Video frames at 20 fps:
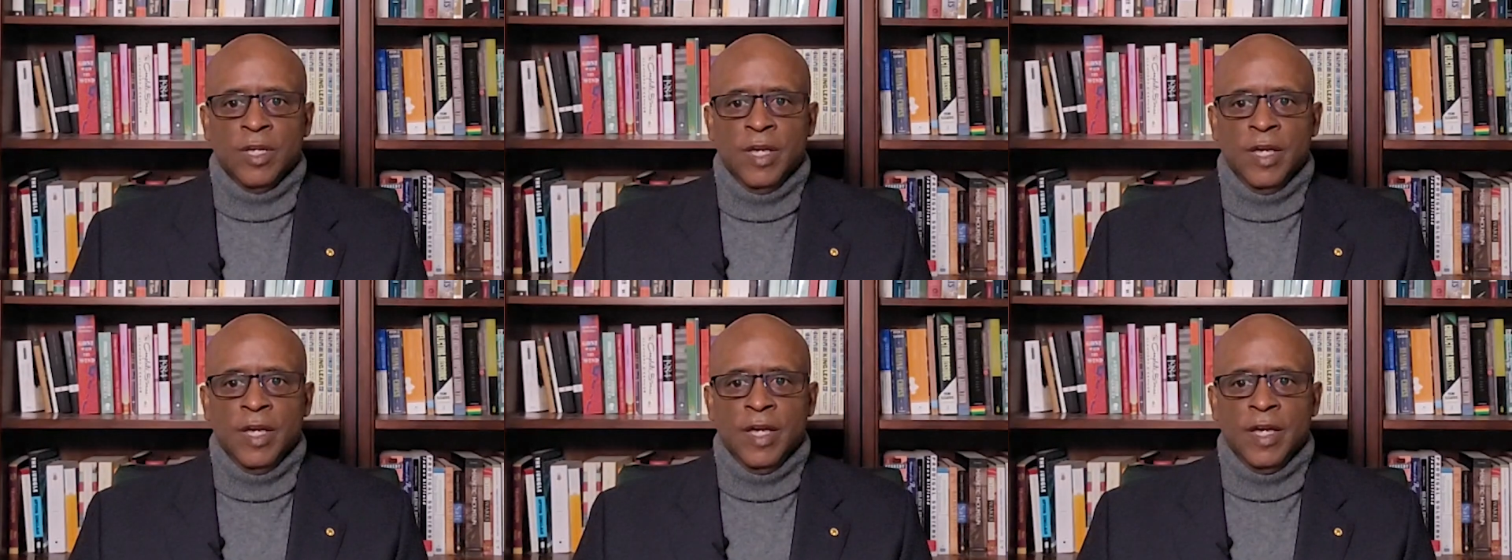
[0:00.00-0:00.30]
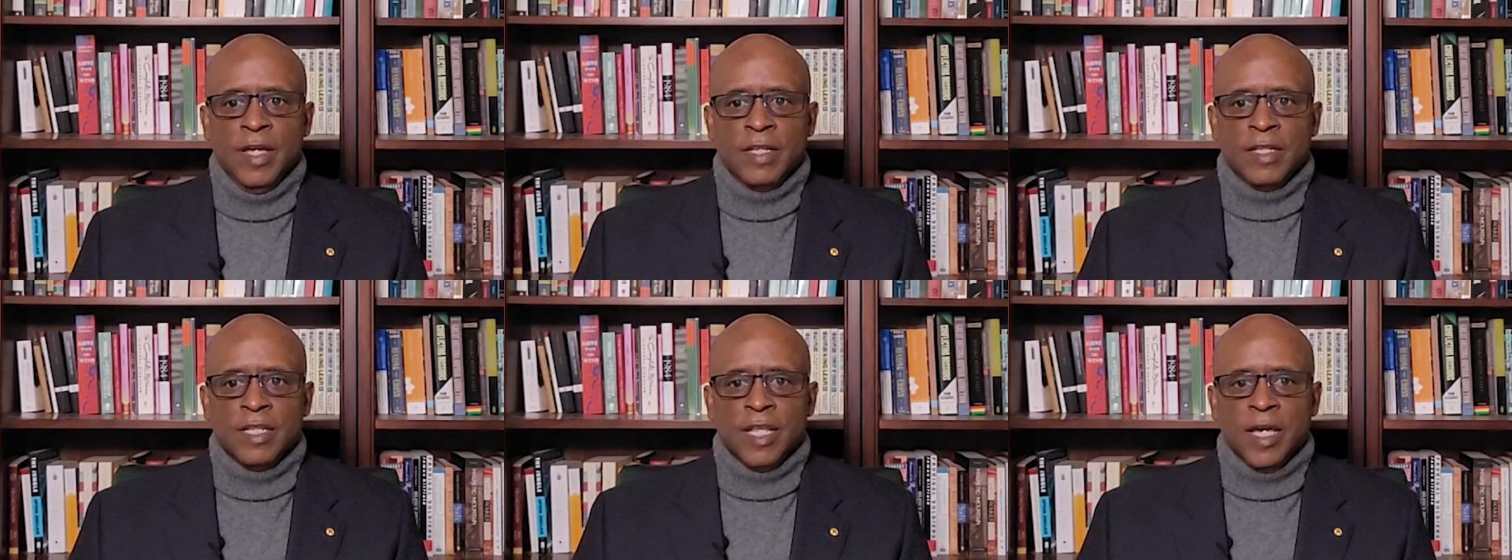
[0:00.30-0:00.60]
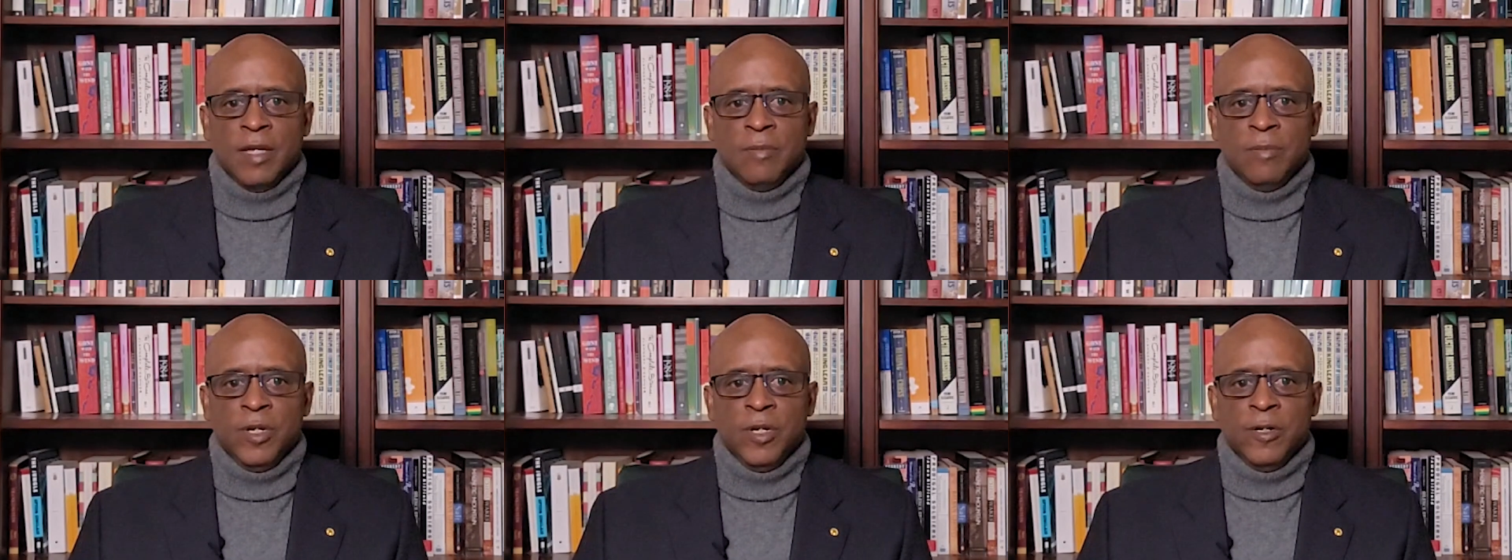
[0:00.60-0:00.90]
and
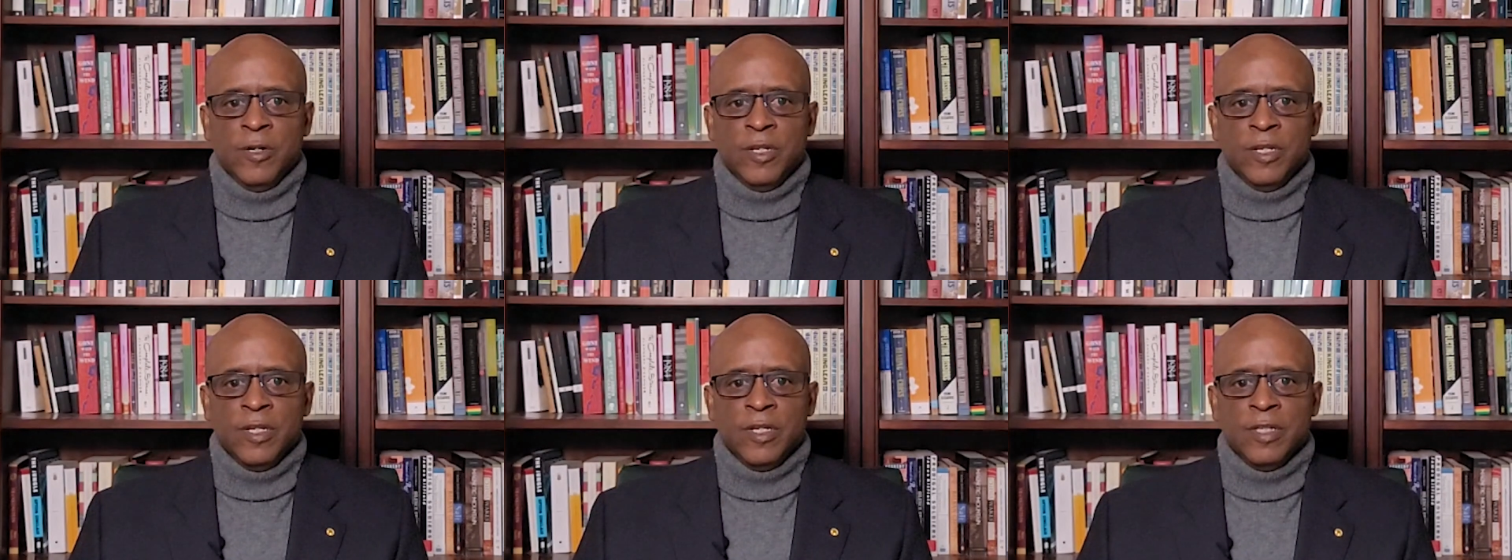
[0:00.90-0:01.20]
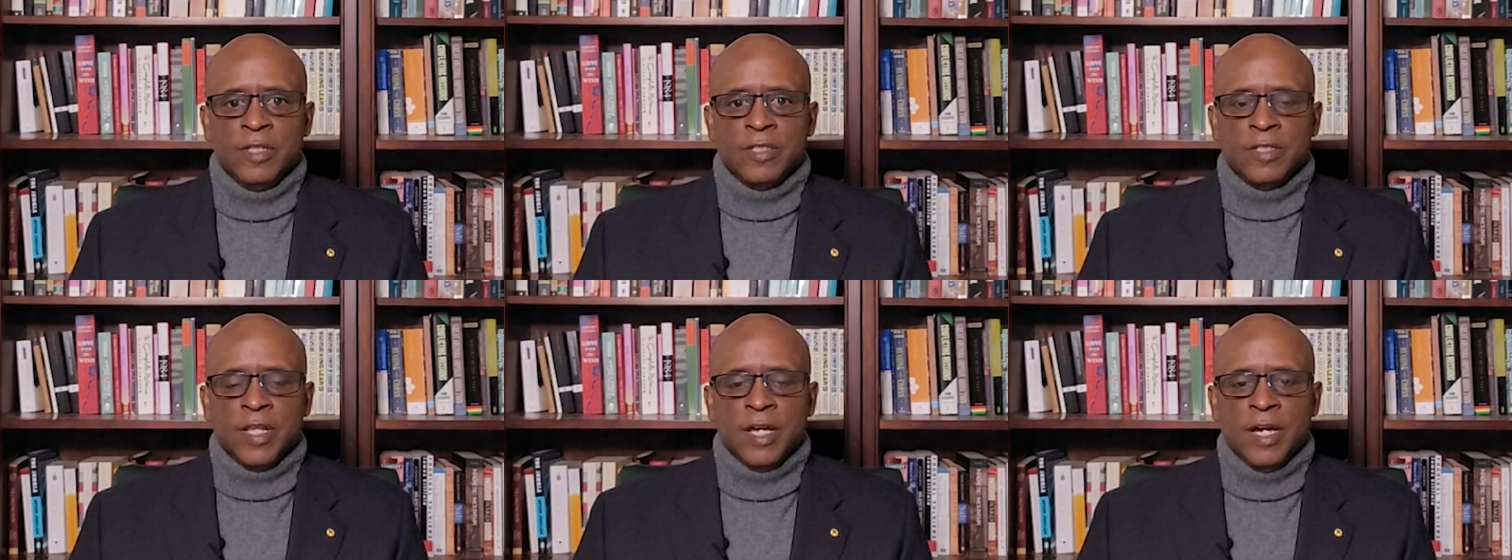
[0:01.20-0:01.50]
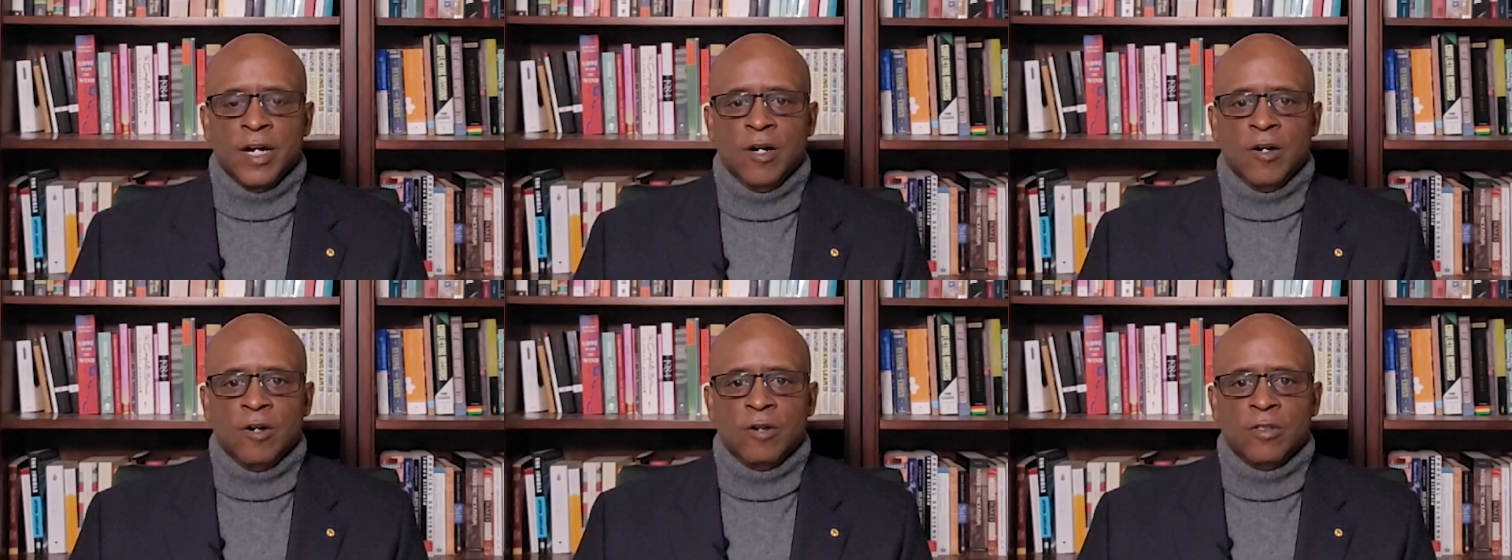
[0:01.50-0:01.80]
Liberia is
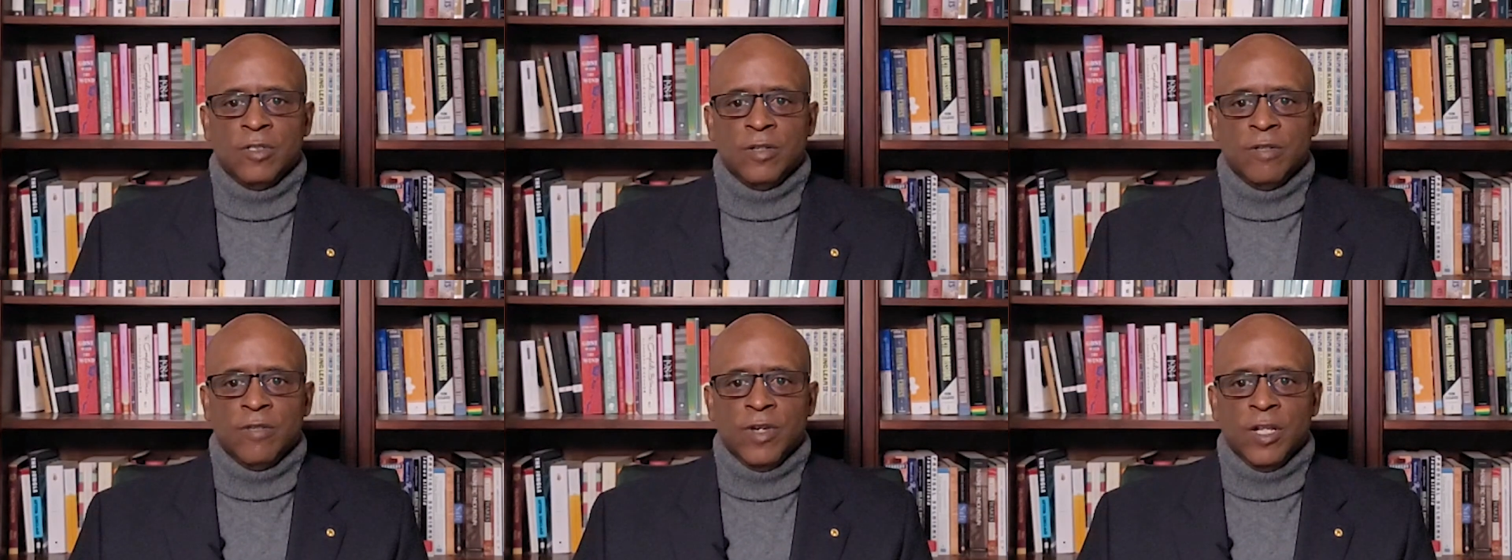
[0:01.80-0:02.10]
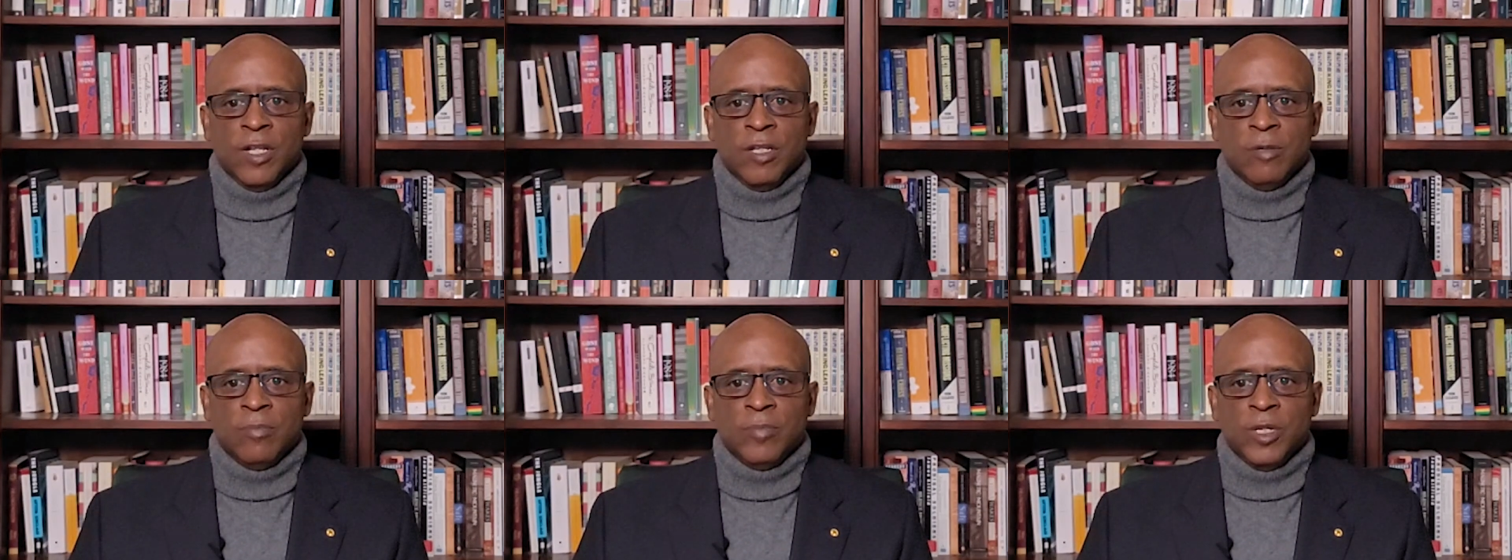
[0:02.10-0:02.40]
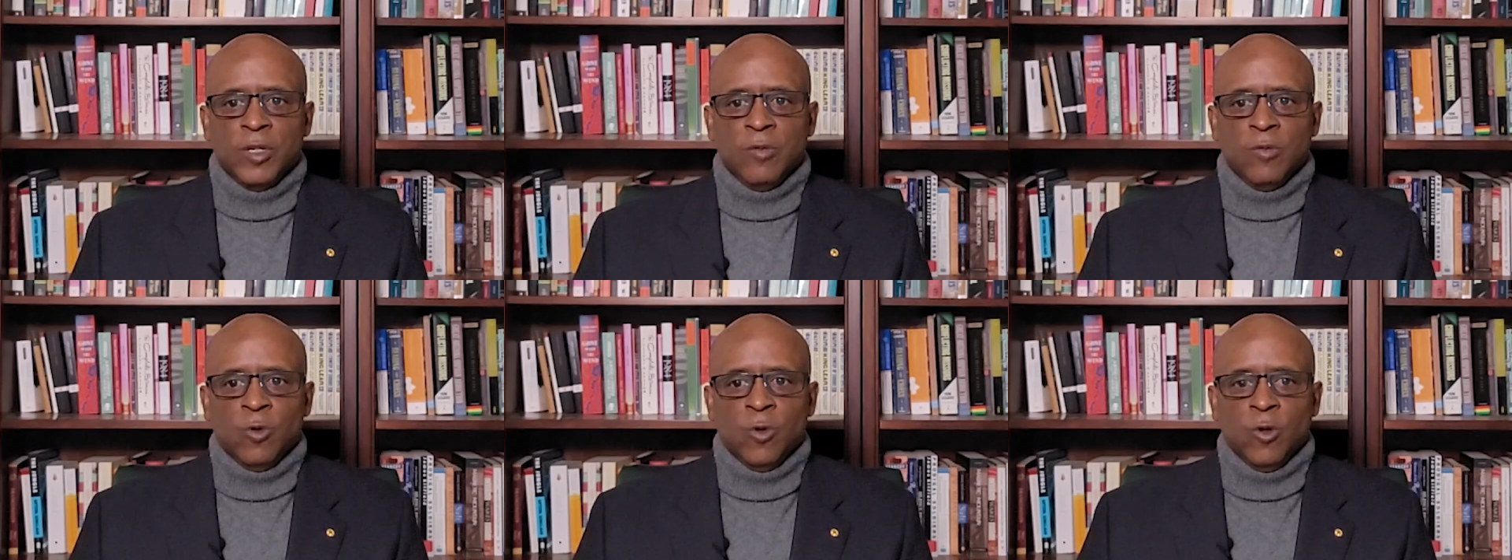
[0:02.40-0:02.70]
now
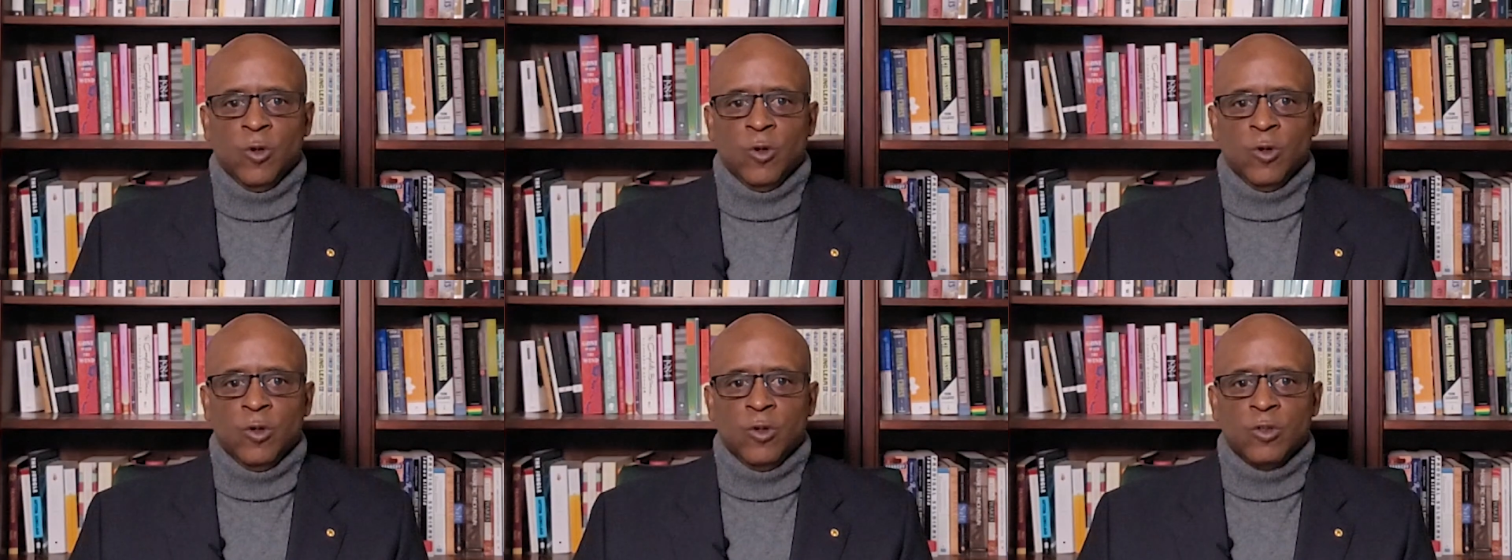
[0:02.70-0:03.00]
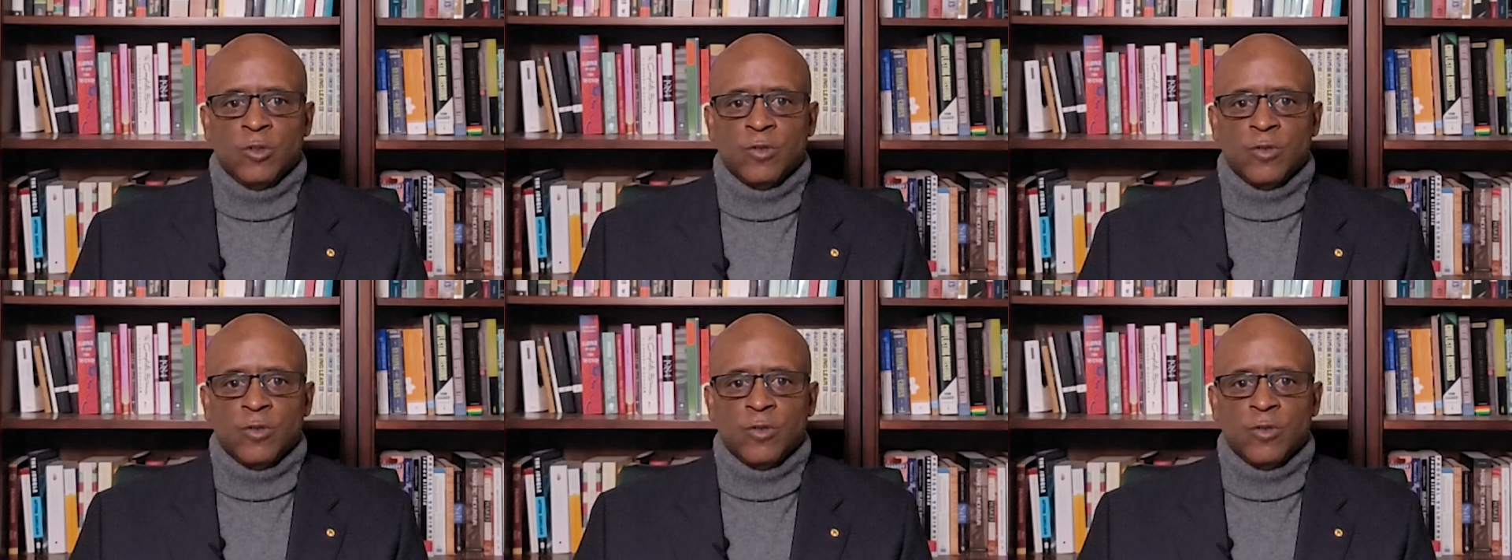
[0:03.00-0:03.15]
developing rules